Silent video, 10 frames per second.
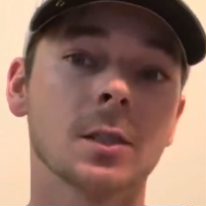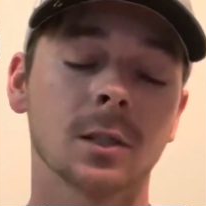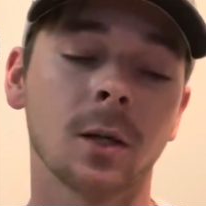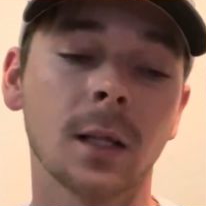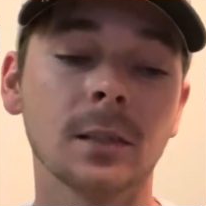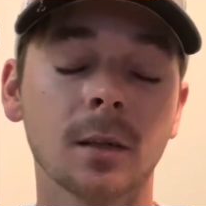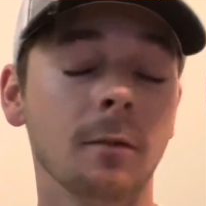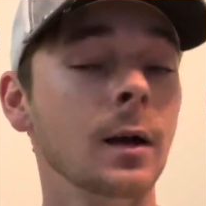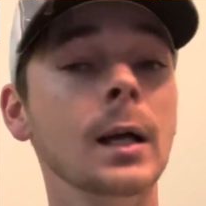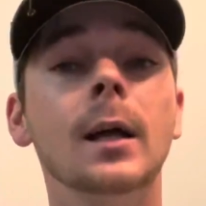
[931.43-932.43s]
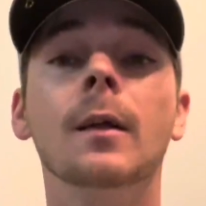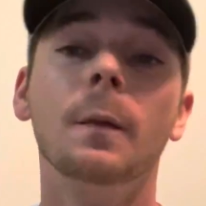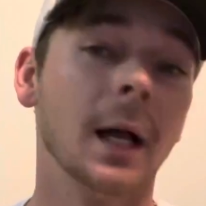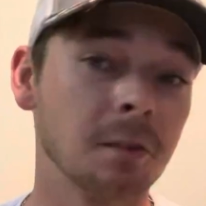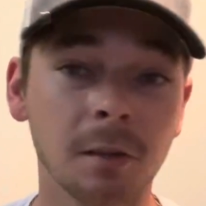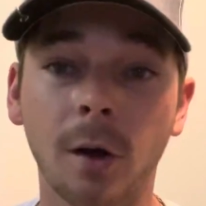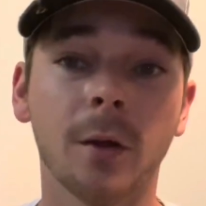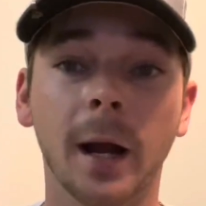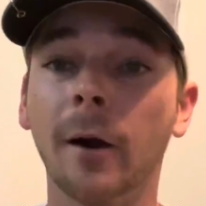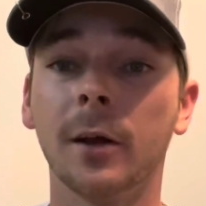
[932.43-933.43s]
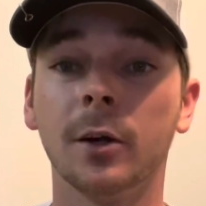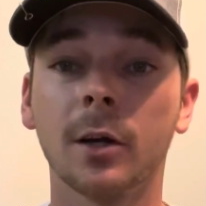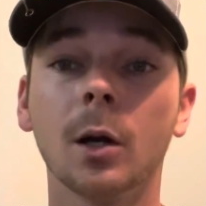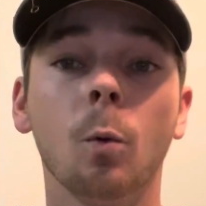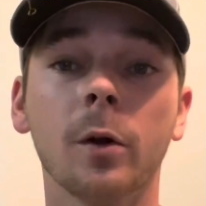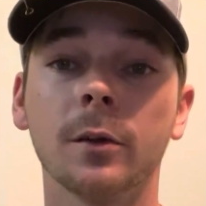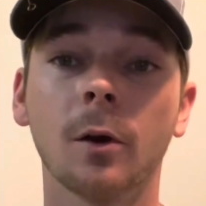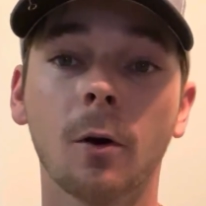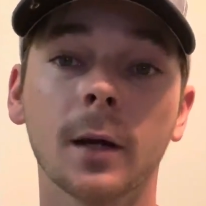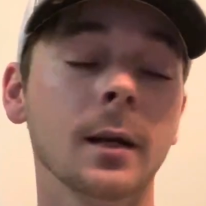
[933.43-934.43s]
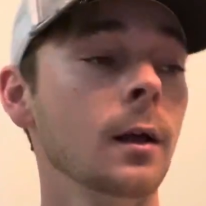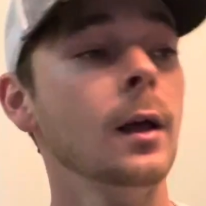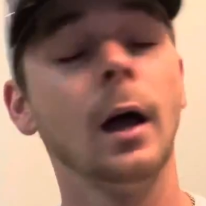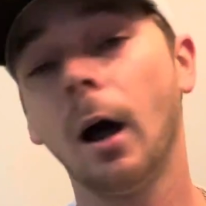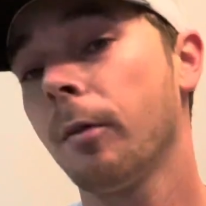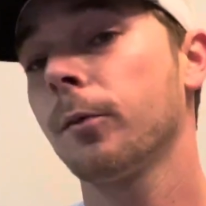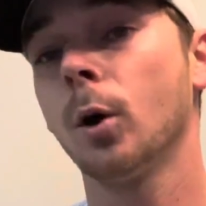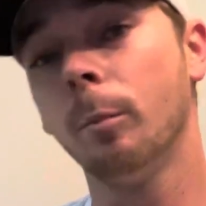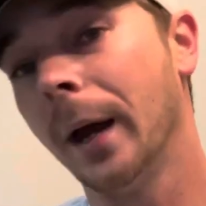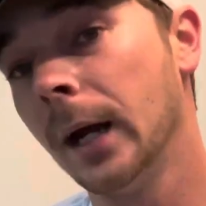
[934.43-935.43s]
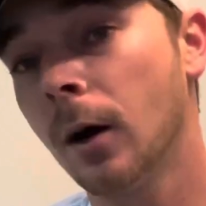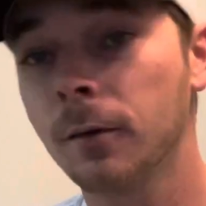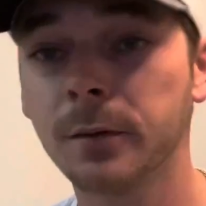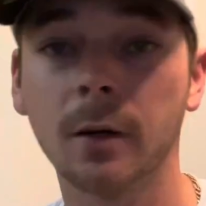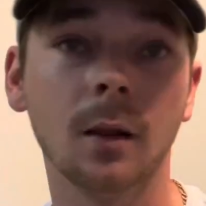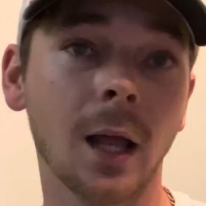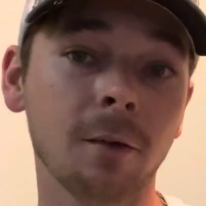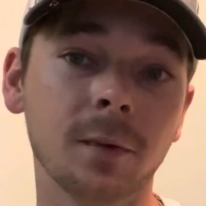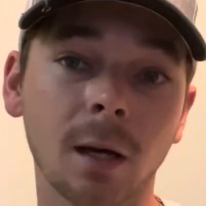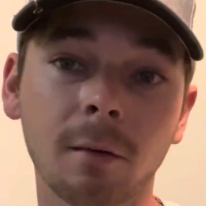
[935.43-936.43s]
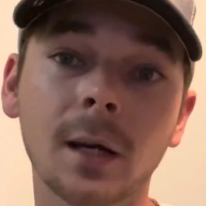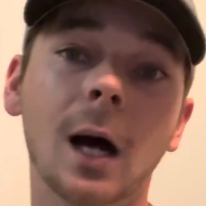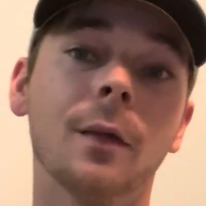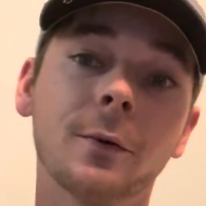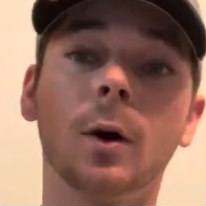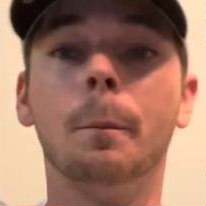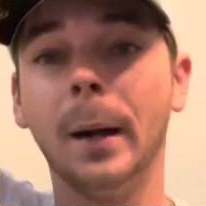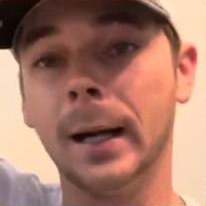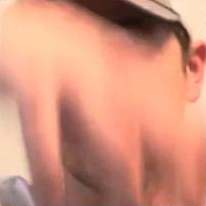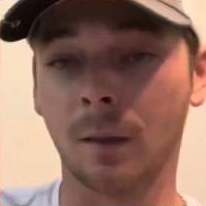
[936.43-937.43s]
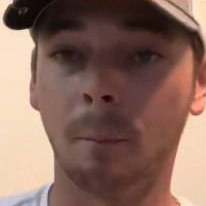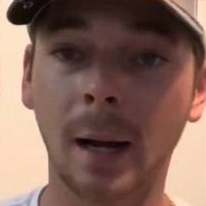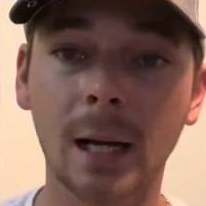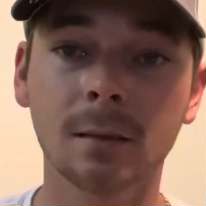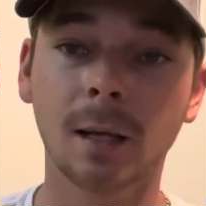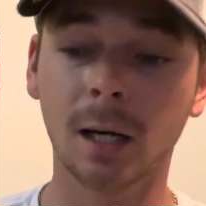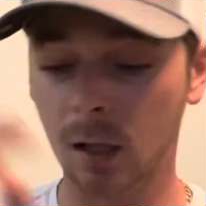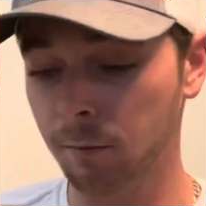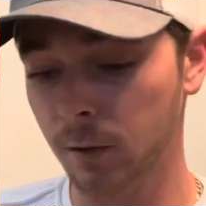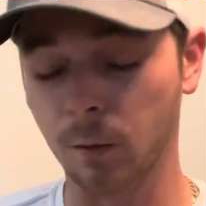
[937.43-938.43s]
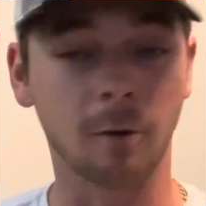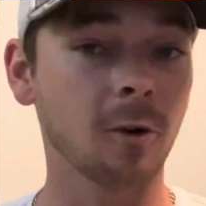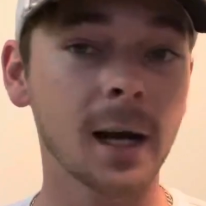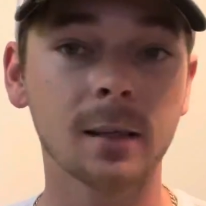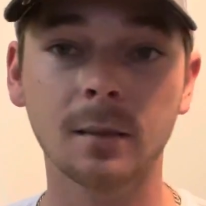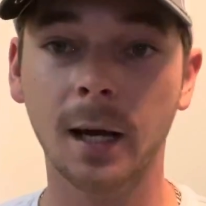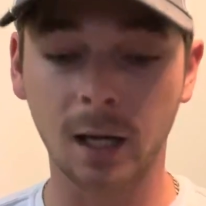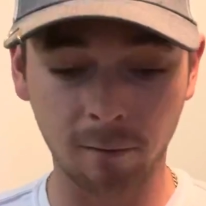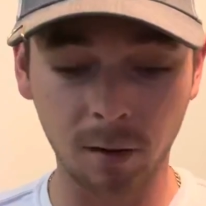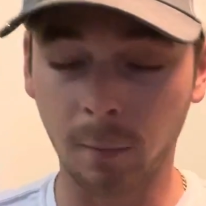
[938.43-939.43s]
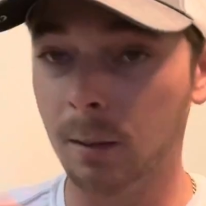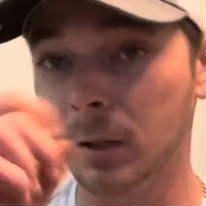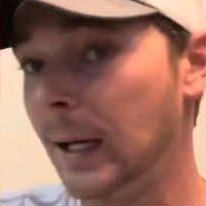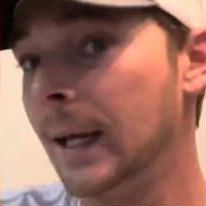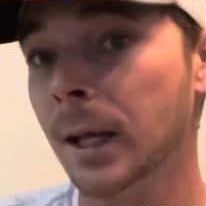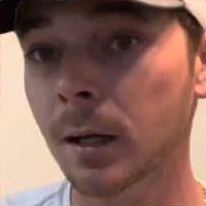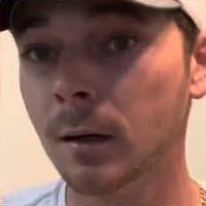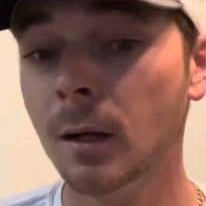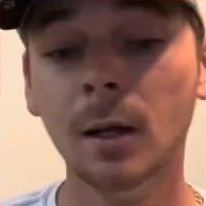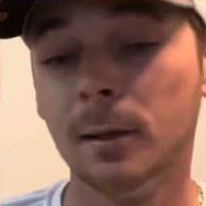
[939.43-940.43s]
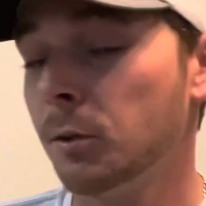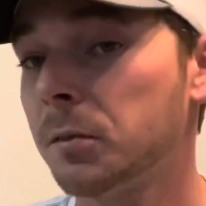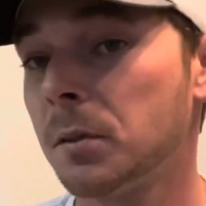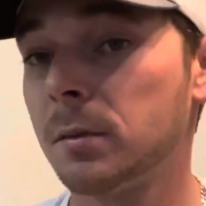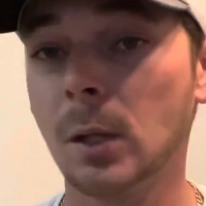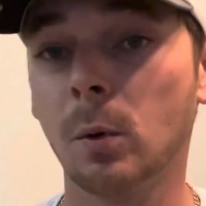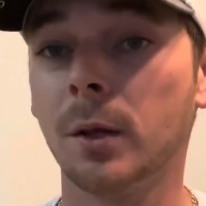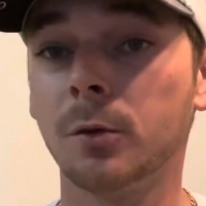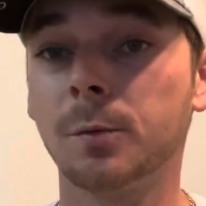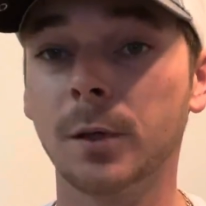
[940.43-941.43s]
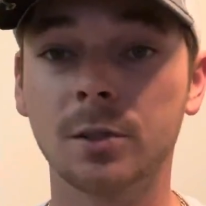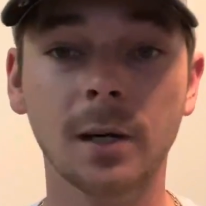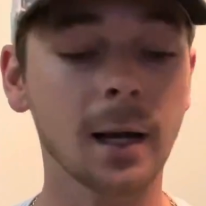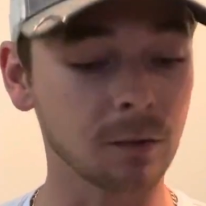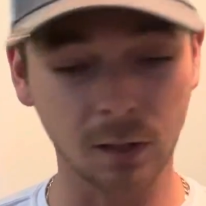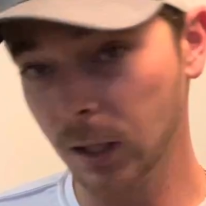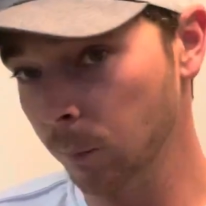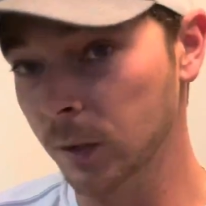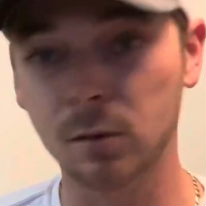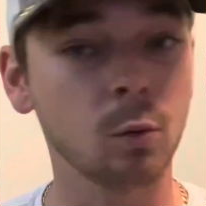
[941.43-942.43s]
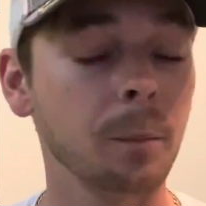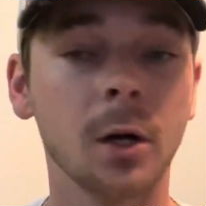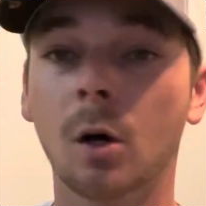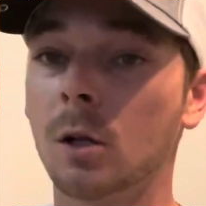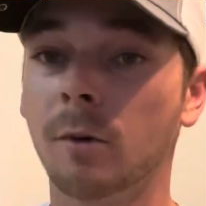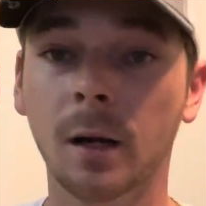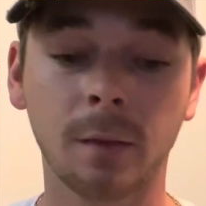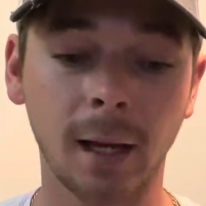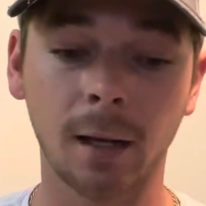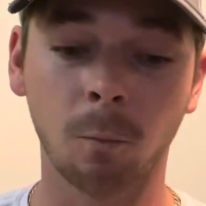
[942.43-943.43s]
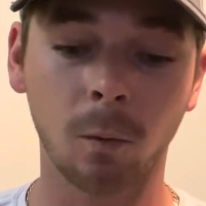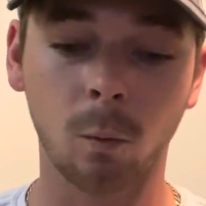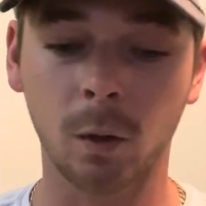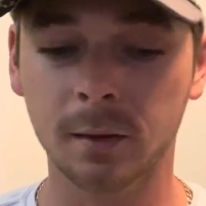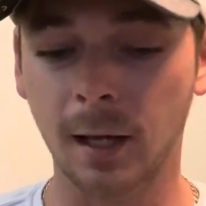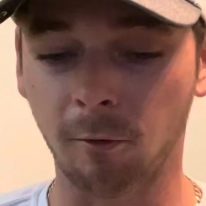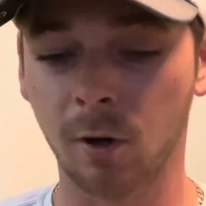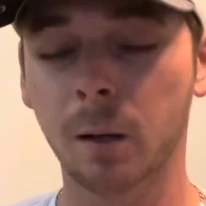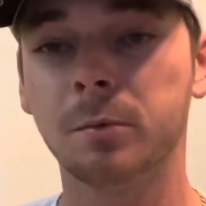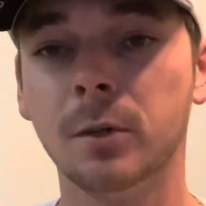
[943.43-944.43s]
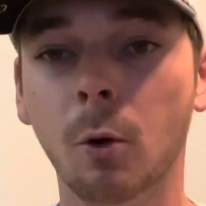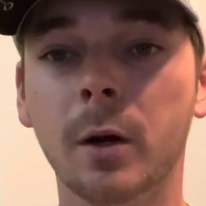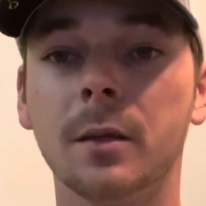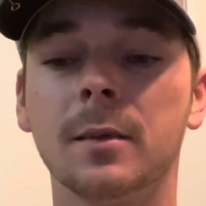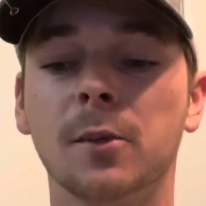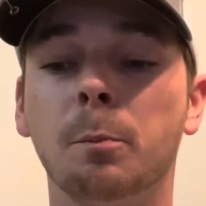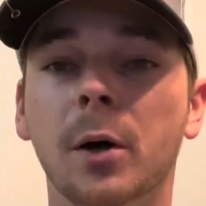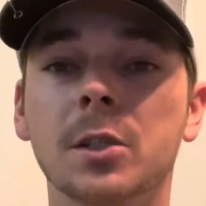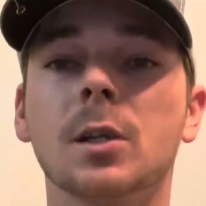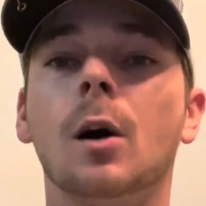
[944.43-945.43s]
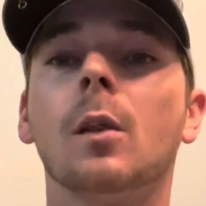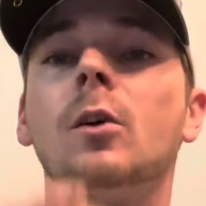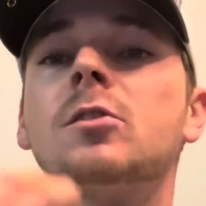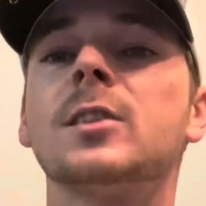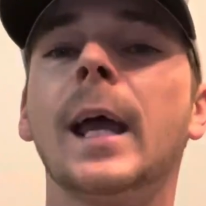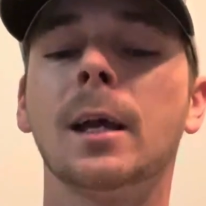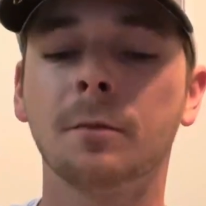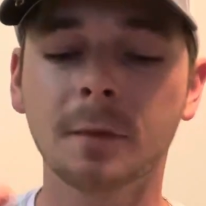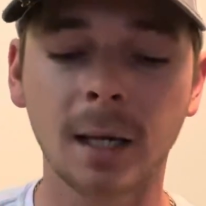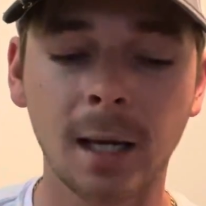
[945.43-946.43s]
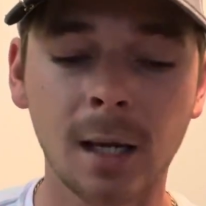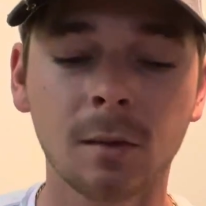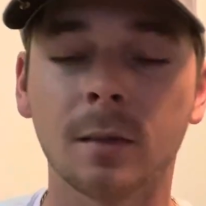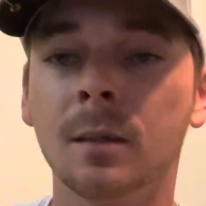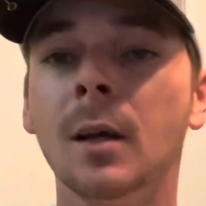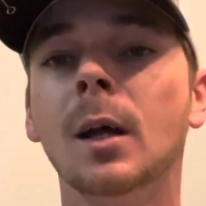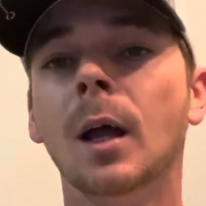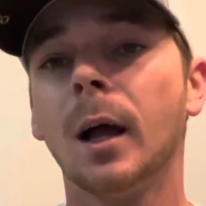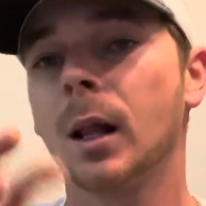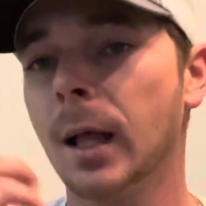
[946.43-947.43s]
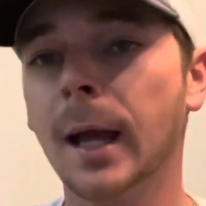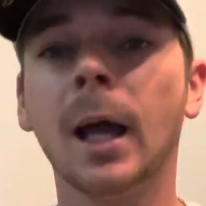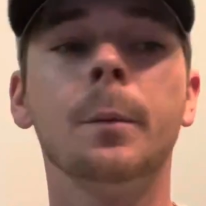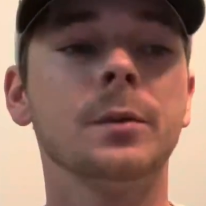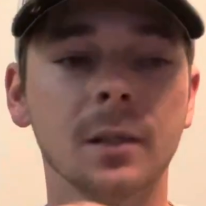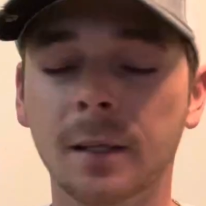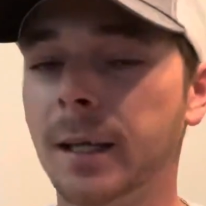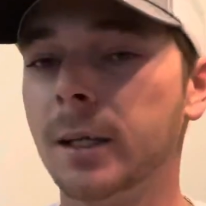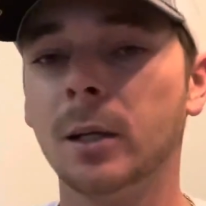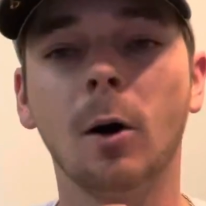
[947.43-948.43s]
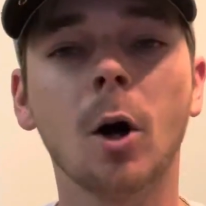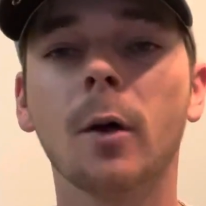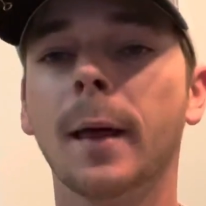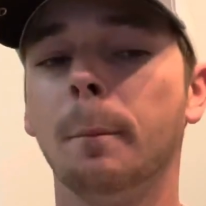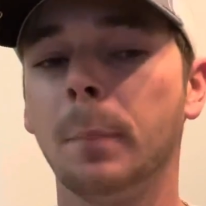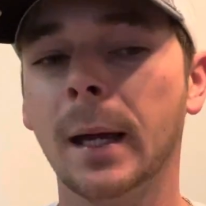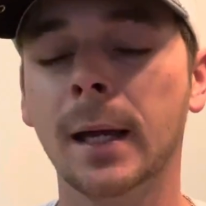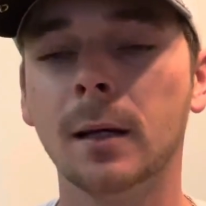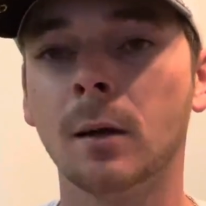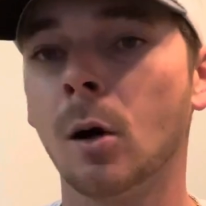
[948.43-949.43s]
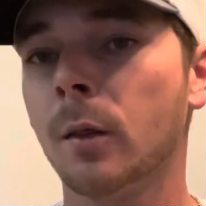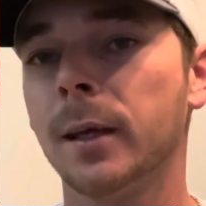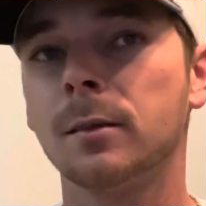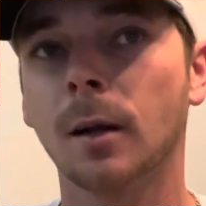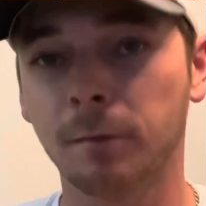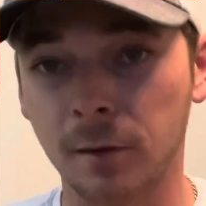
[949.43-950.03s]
and all that stuff. That's another area you're going to want to target. I'll throw a bait off to the left of it. I'll throw a bait on the back side of it, on the right side of it, maybe in it, just to see where those fish are at, because they could be swimming all around that. And what that rip's doing is it's pushing all those sand fleas and clams and all that bait and all that stuff is